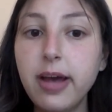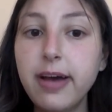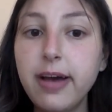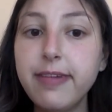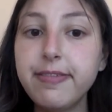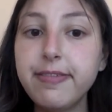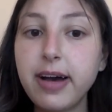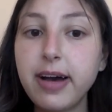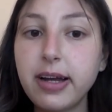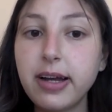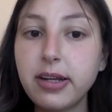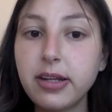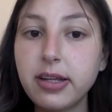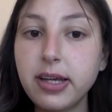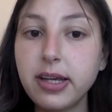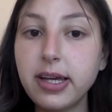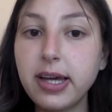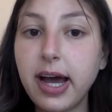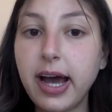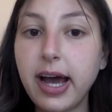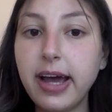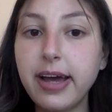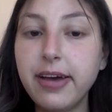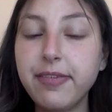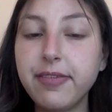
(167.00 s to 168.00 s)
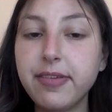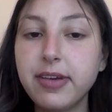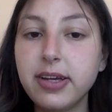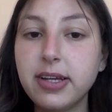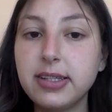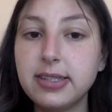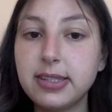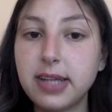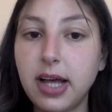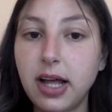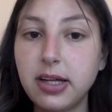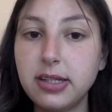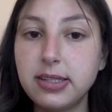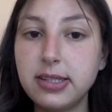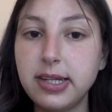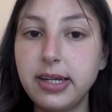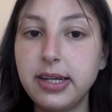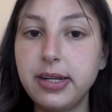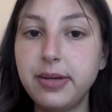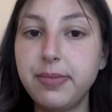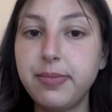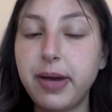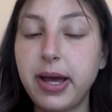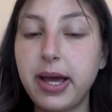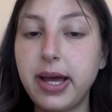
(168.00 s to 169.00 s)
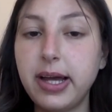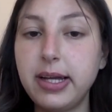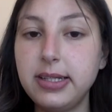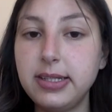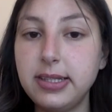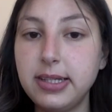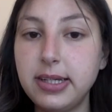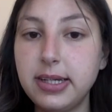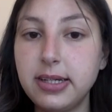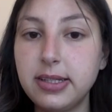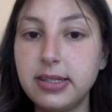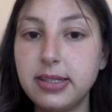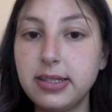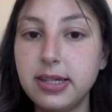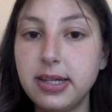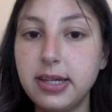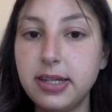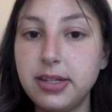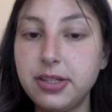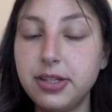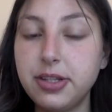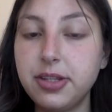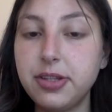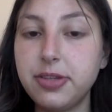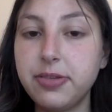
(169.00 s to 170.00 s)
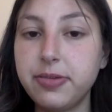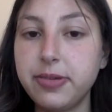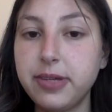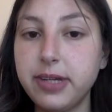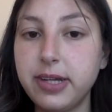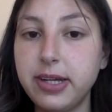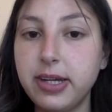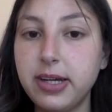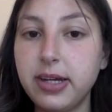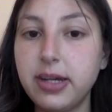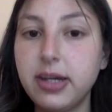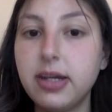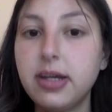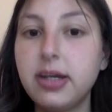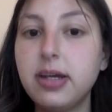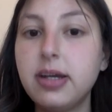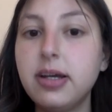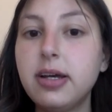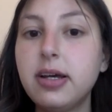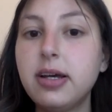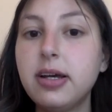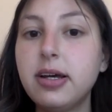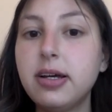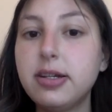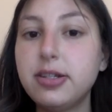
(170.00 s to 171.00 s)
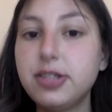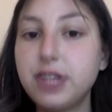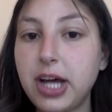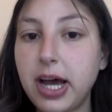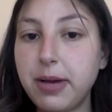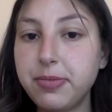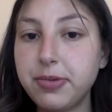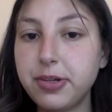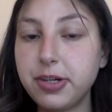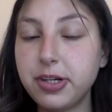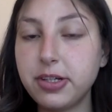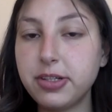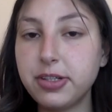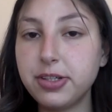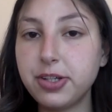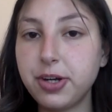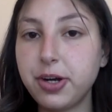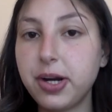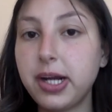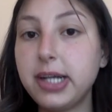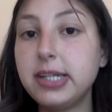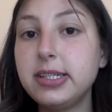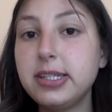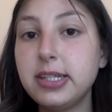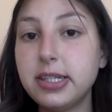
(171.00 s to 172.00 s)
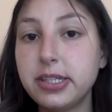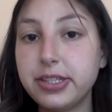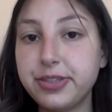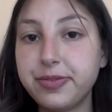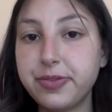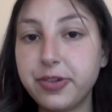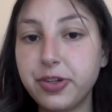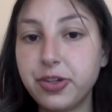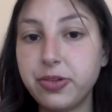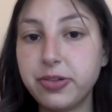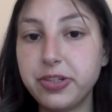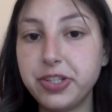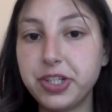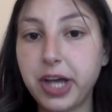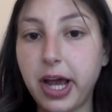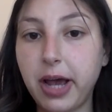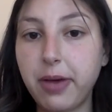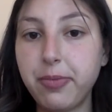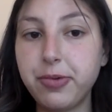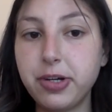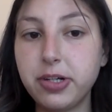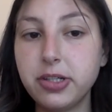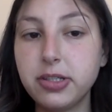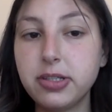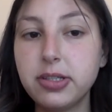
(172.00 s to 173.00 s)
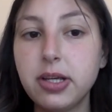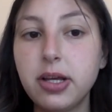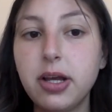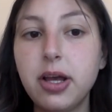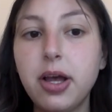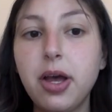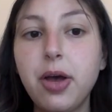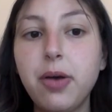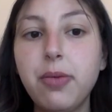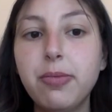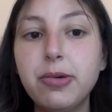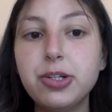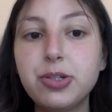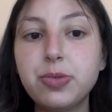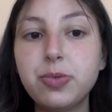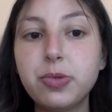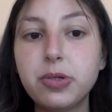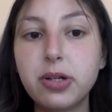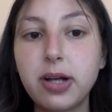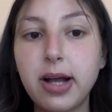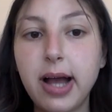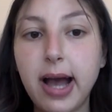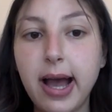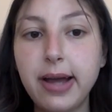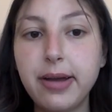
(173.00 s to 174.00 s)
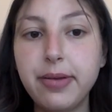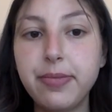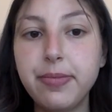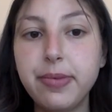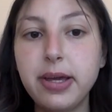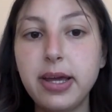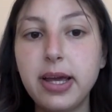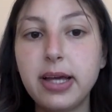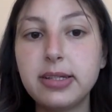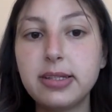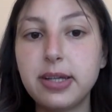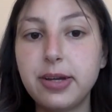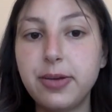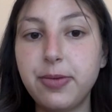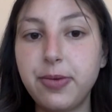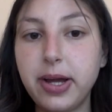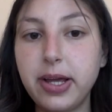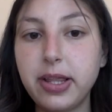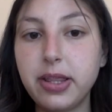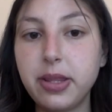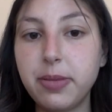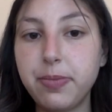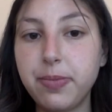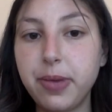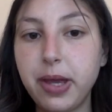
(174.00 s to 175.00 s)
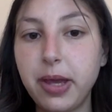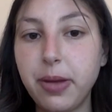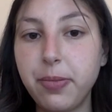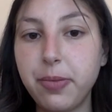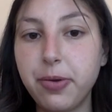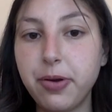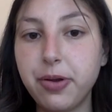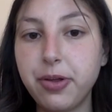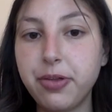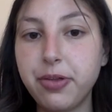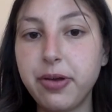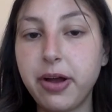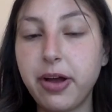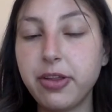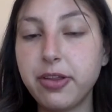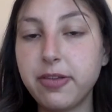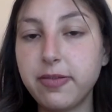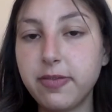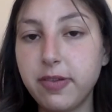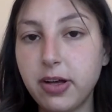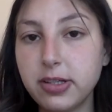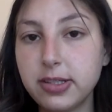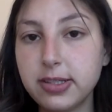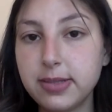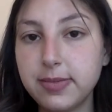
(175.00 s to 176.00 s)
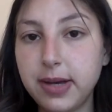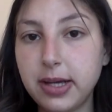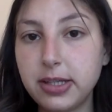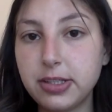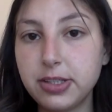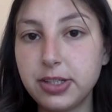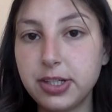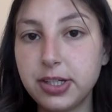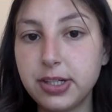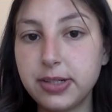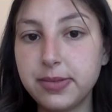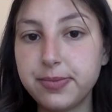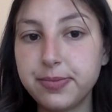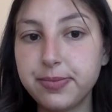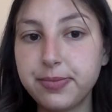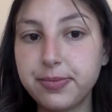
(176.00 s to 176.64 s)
Finally, I have consolidated my ideas into 3 chapters, or ideas for 3 chapters, which will guide me as I write the paper throughout the fall semester.